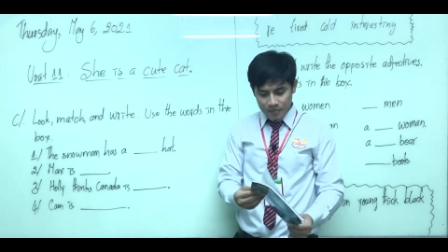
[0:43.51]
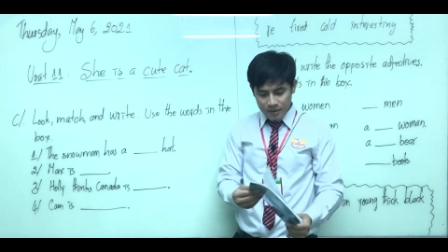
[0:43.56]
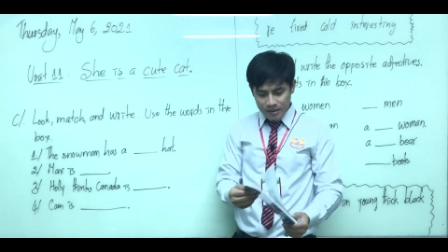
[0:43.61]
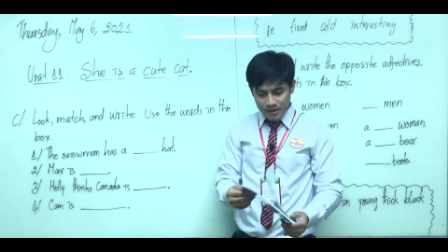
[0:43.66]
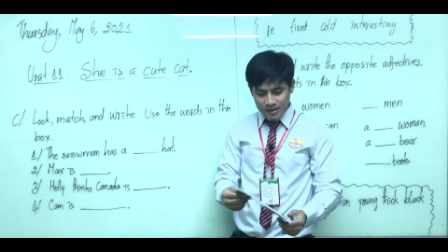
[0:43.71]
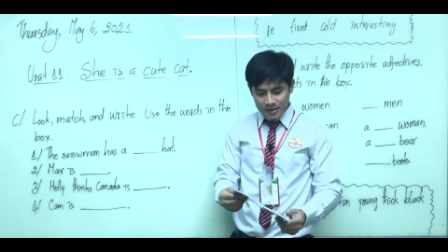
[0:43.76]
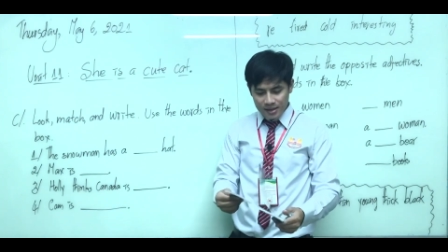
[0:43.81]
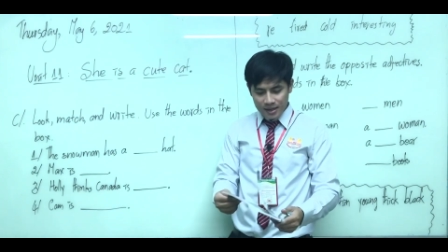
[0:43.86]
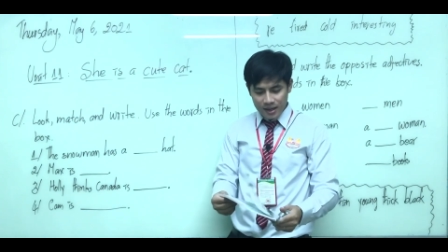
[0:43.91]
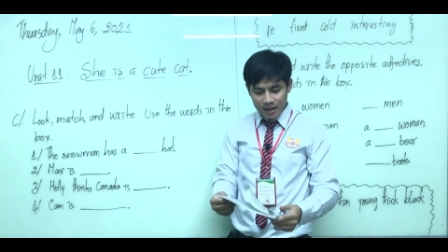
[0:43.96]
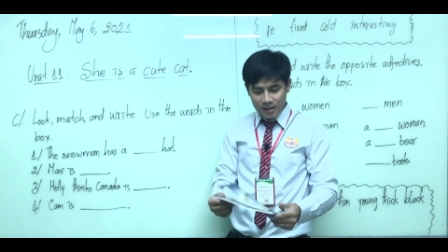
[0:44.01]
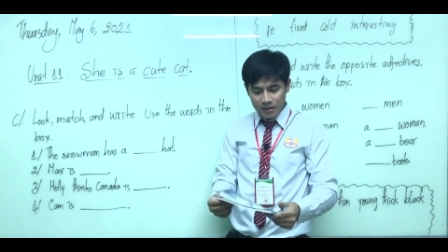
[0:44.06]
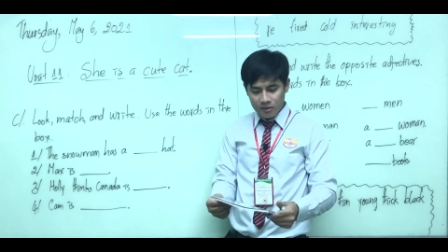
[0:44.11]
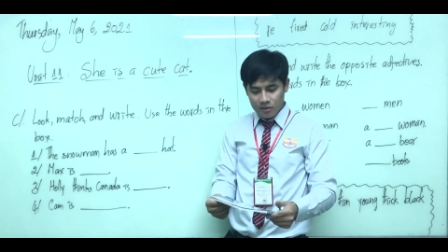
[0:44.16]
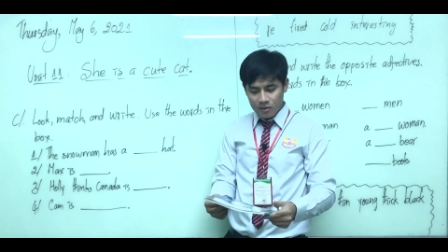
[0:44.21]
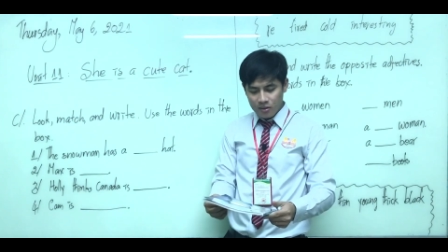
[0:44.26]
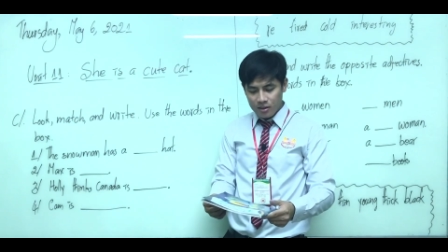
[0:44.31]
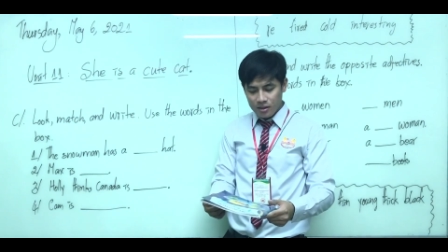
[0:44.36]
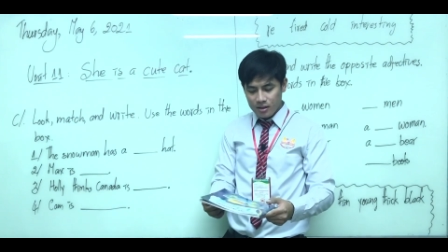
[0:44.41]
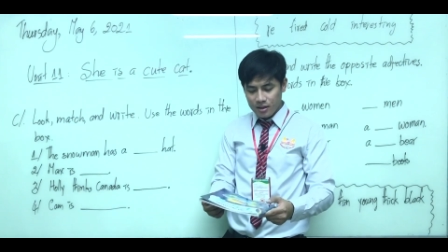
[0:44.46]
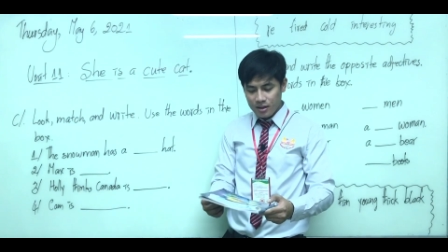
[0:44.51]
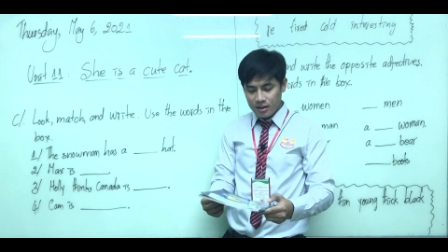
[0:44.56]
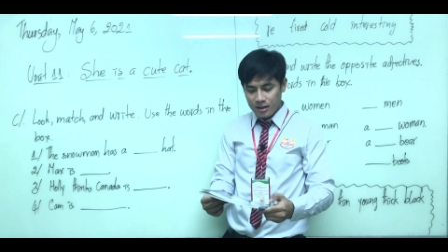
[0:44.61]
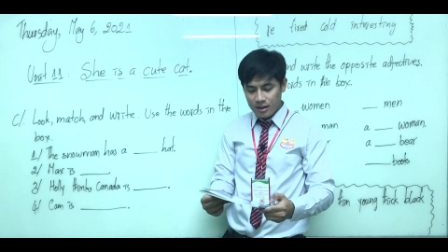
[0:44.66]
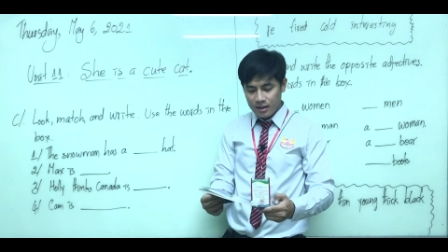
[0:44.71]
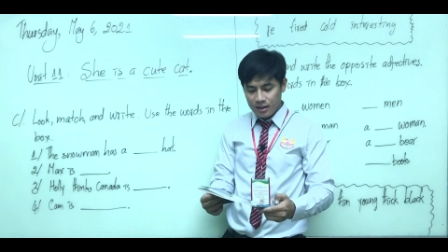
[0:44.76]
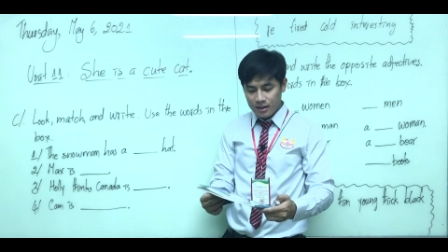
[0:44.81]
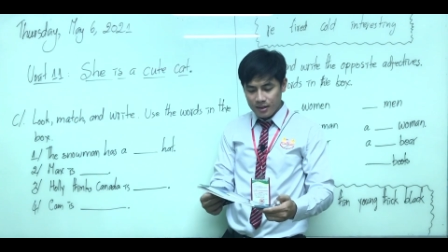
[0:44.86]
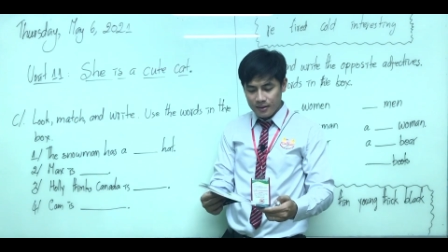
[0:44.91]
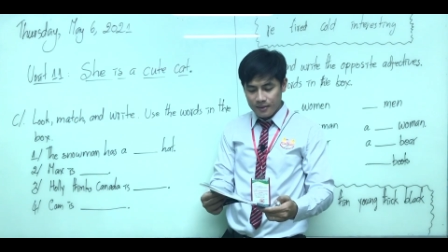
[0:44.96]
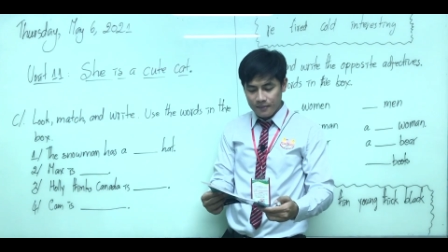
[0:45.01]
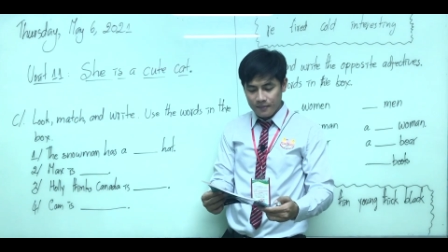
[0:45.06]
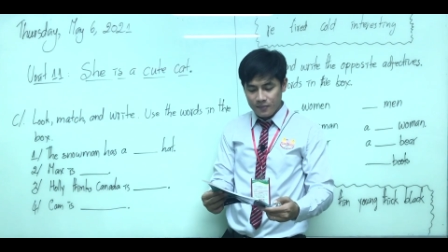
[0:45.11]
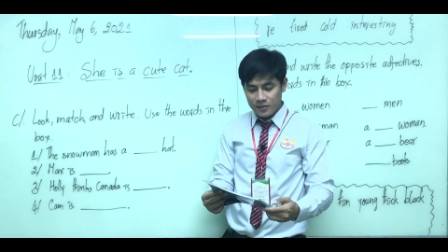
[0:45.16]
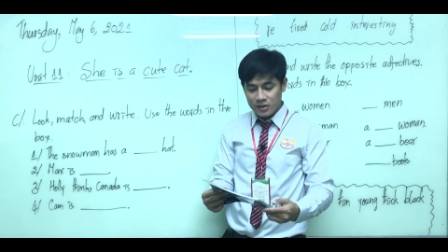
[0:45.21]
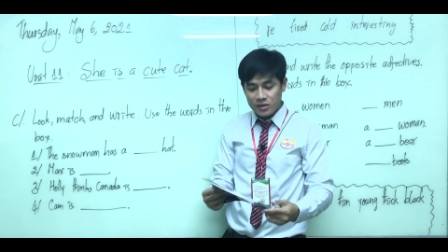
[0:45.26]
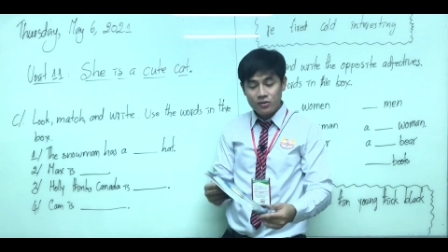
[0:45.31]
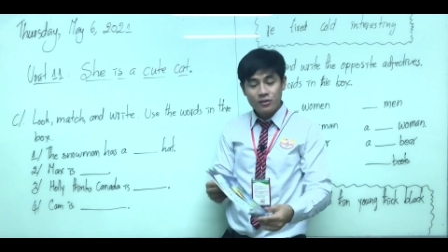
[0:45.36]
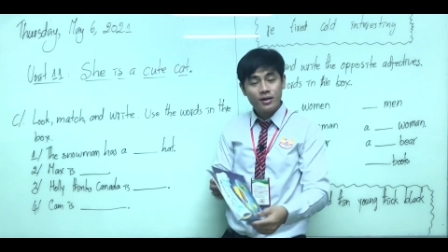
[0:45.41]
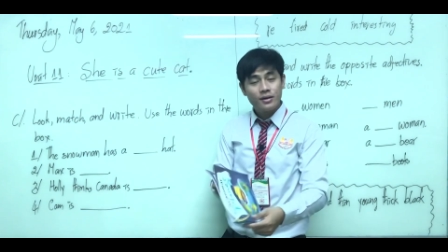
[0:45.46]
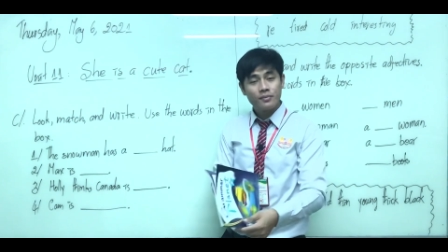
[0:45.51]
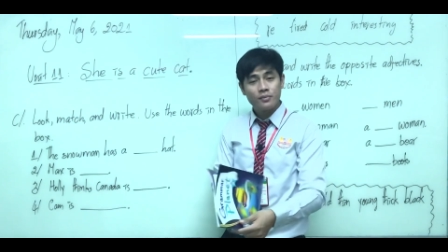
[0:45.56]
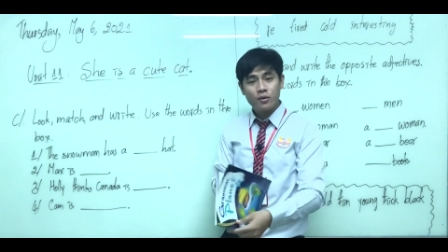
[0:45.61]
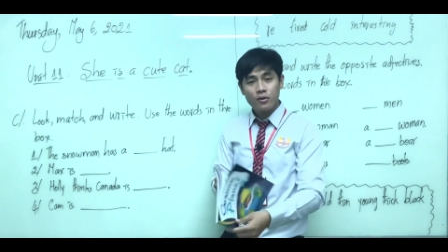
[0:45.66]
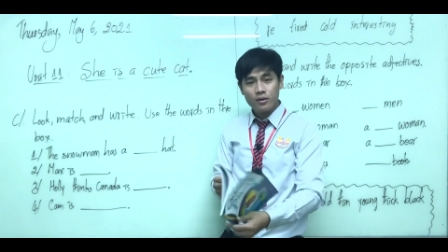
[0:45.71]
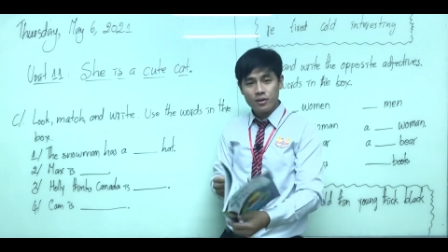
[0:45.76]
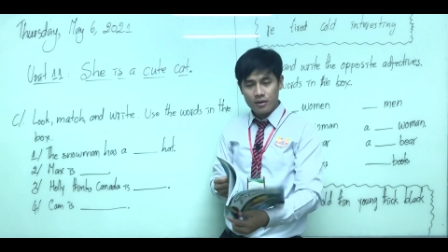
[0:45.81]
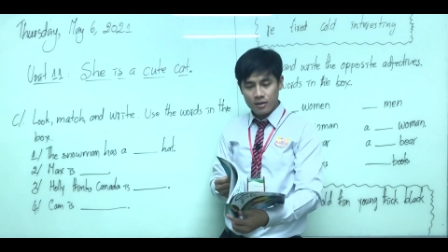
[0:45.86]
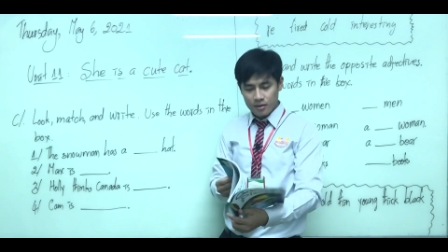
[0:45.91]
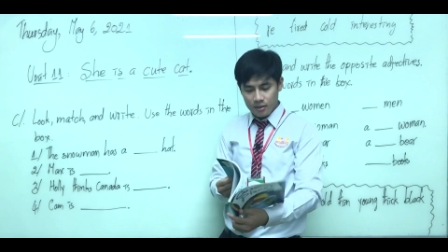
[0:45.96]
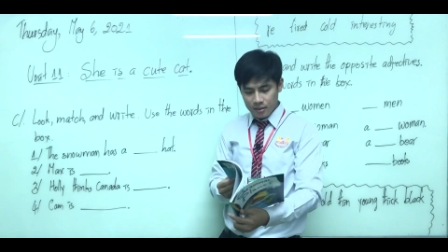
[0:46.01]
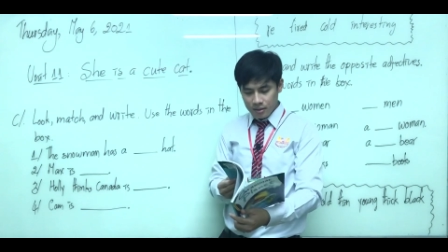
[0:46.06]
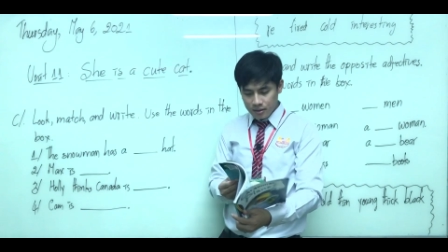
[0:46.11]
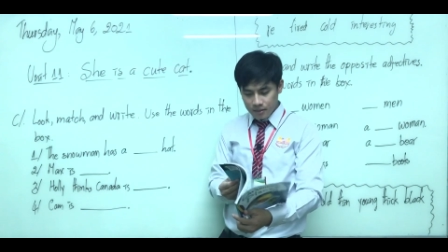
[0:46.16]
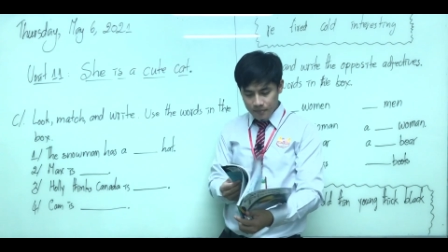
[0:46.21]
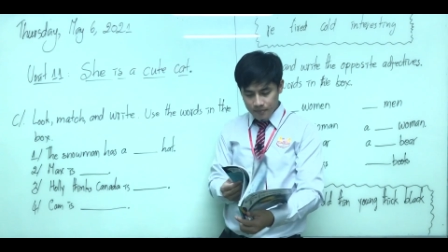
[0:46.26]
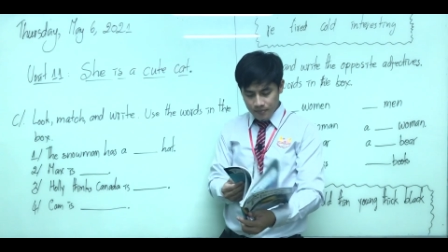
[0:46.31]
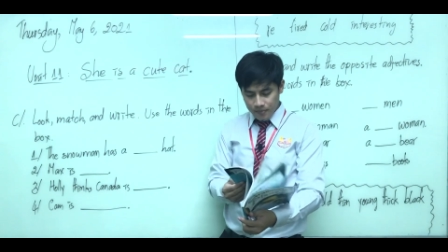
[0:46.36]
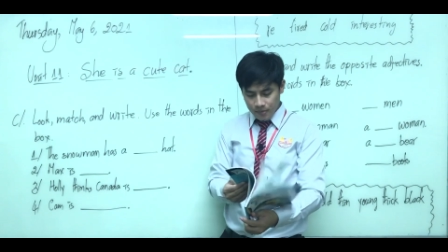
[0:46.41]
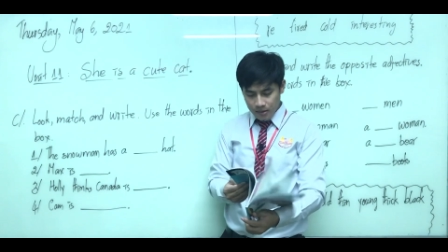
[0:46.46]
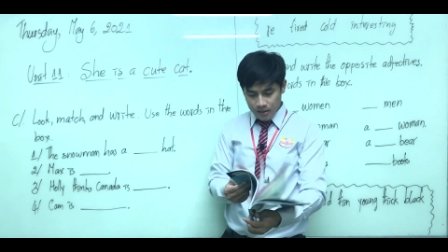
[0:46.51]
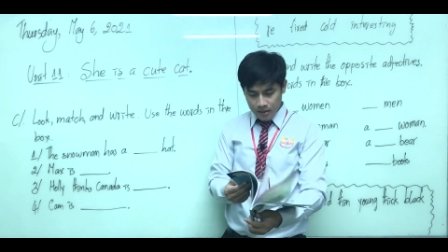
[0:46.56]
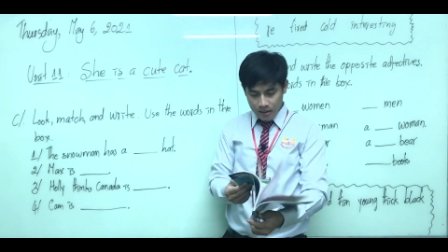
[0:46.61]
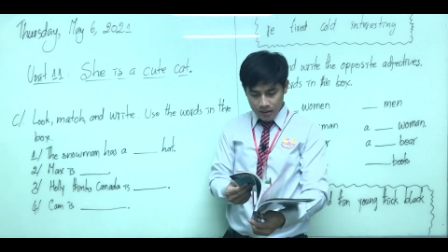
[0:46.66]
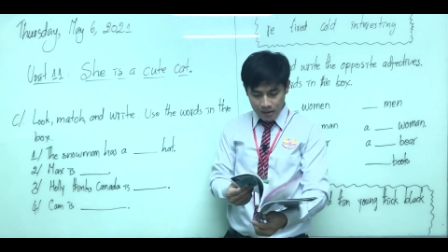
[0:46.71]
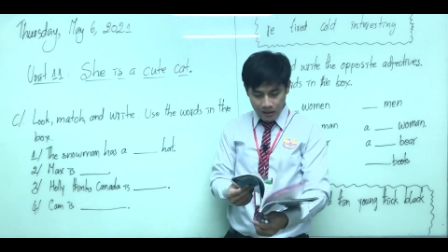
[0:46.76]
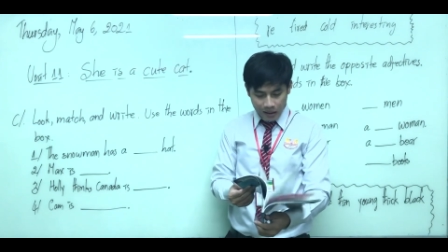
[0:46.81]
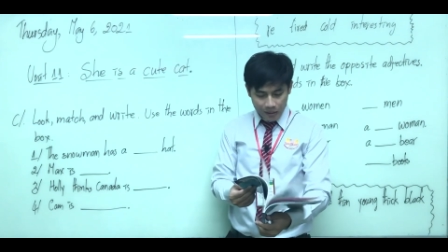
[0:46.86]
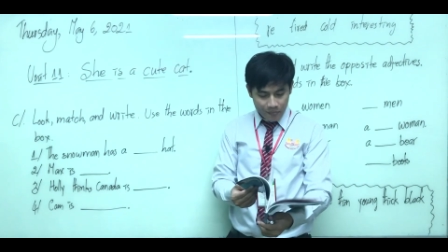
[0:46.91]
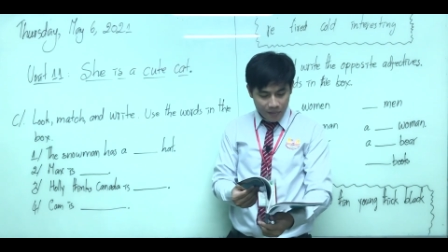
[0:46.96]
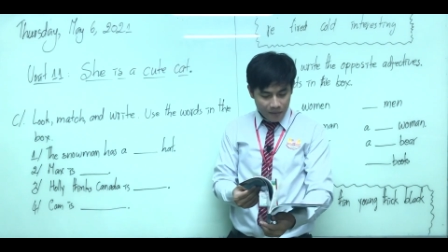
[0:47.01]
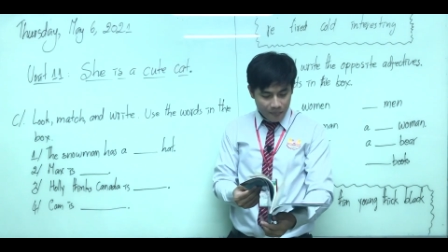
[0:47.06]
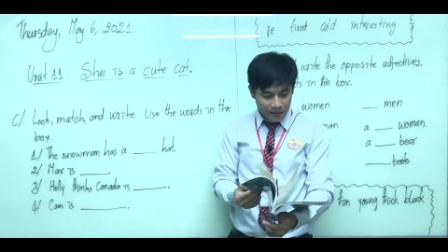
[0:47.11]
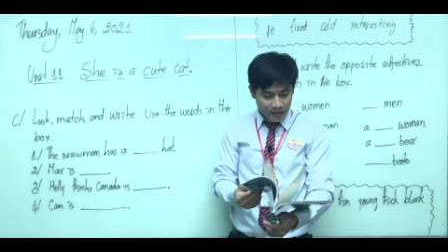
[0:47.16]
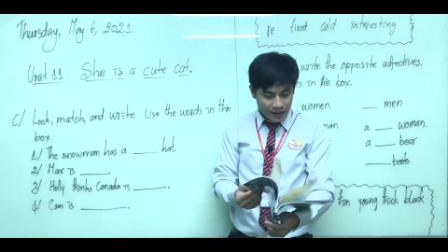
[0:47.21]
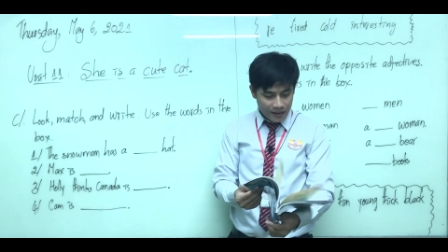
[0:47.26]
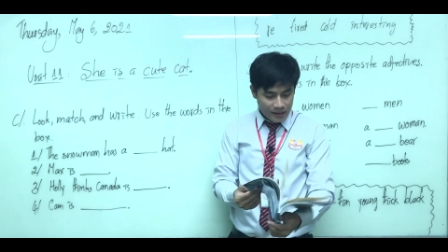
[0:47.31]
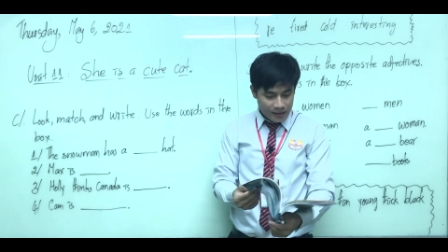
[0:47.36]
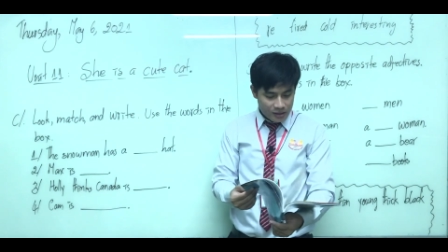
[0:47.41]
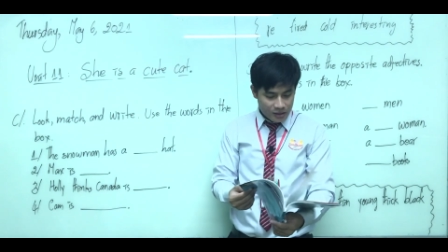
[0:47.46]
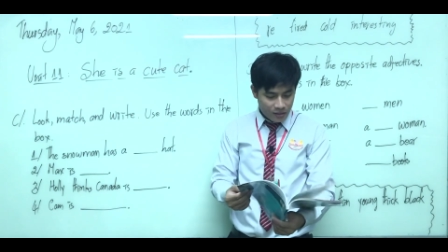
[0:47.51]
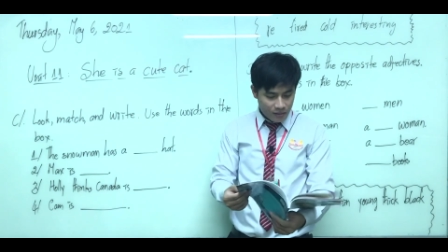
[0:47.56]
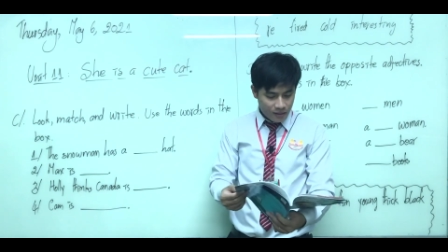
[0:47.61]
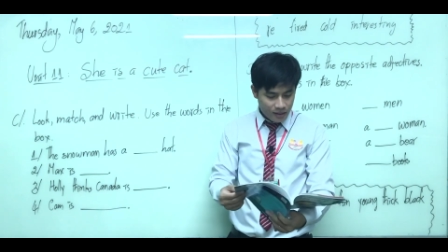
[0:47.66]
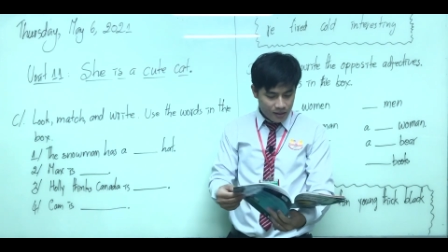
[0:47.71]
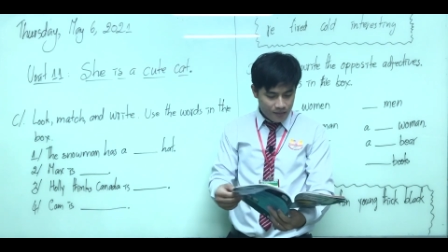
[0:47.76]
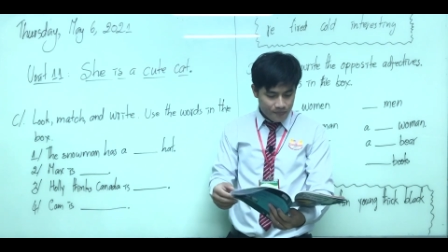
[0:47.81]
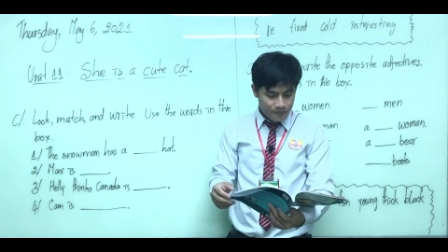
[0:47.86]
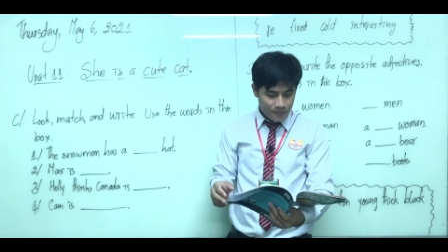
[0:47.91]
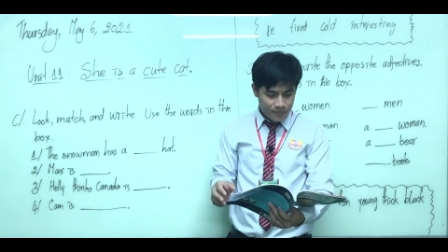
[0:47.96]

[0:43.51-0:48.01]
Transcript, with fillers: please take your uh, student book, uh, Grammar Planet 3,